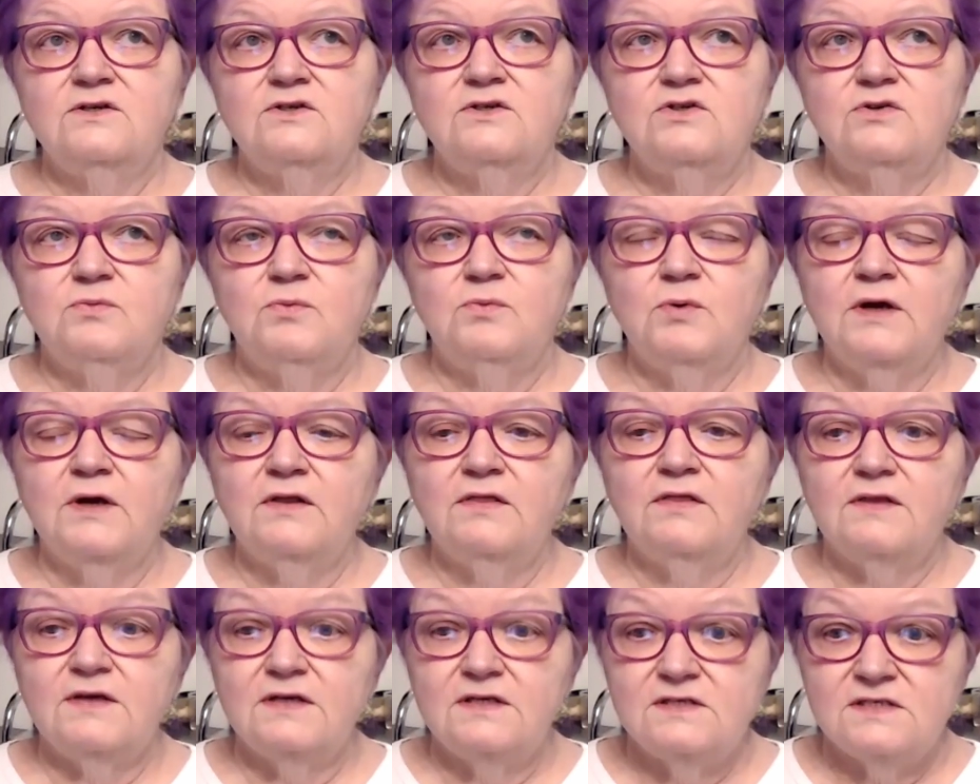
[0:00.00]
to
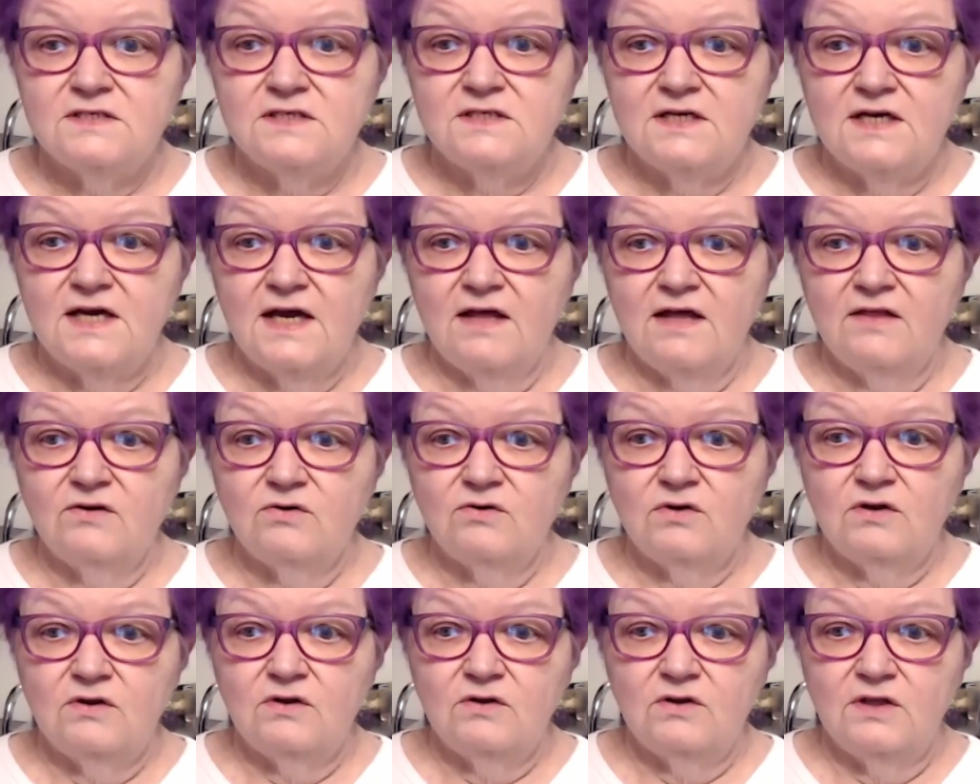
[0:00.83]
bring things
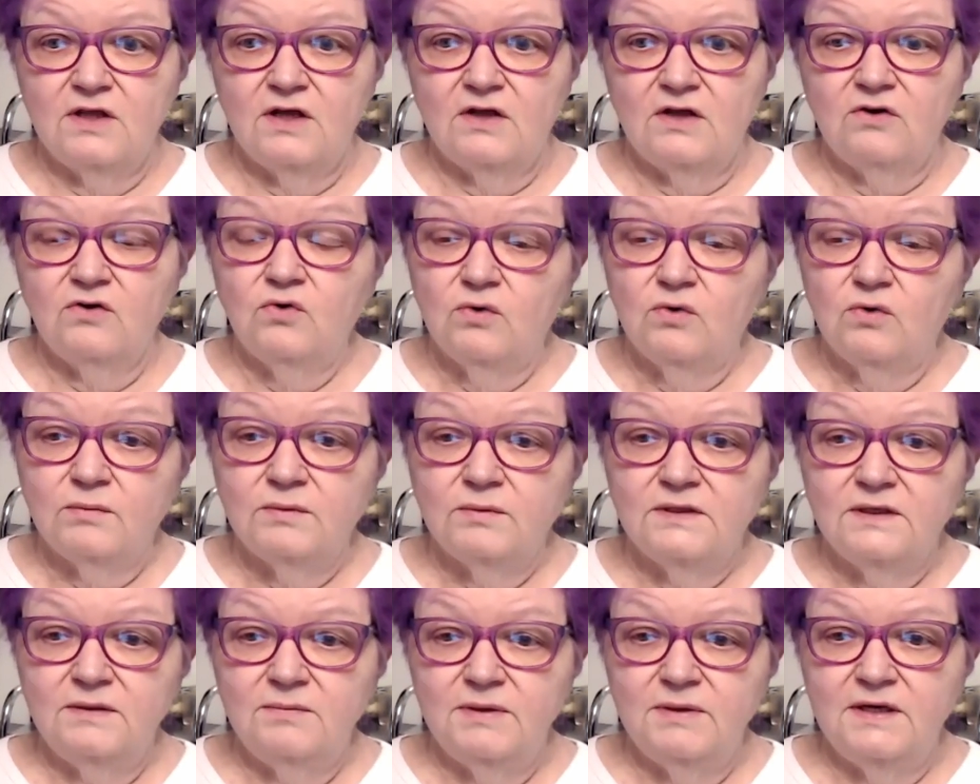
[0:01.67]
together, they'll
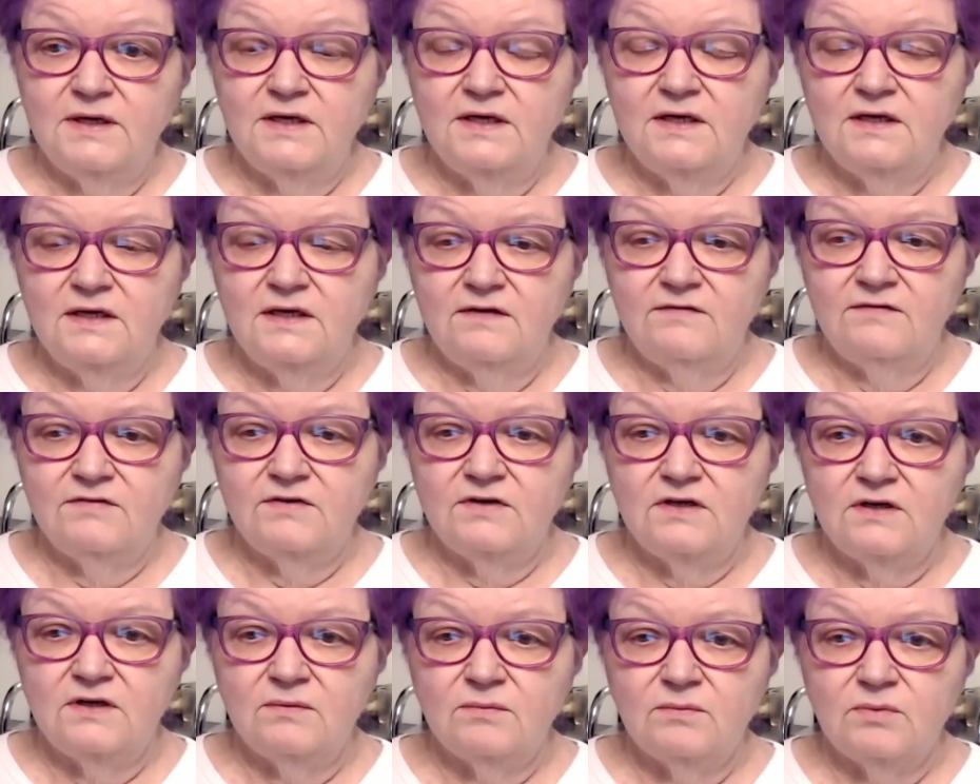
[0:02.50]
normally be an
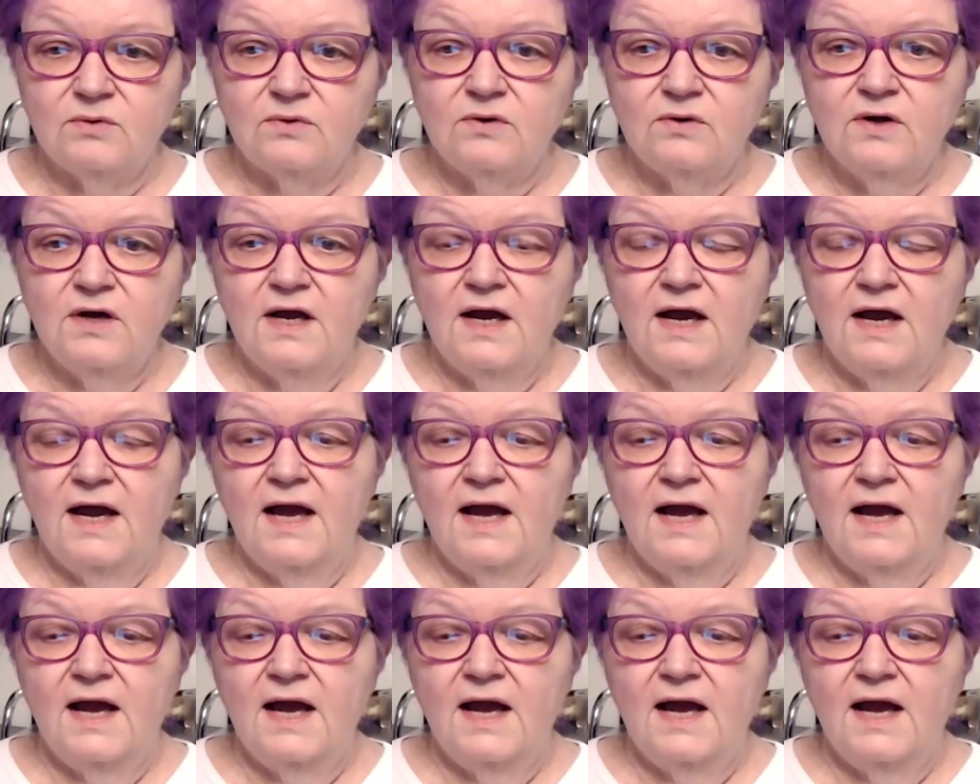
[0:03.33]
even number.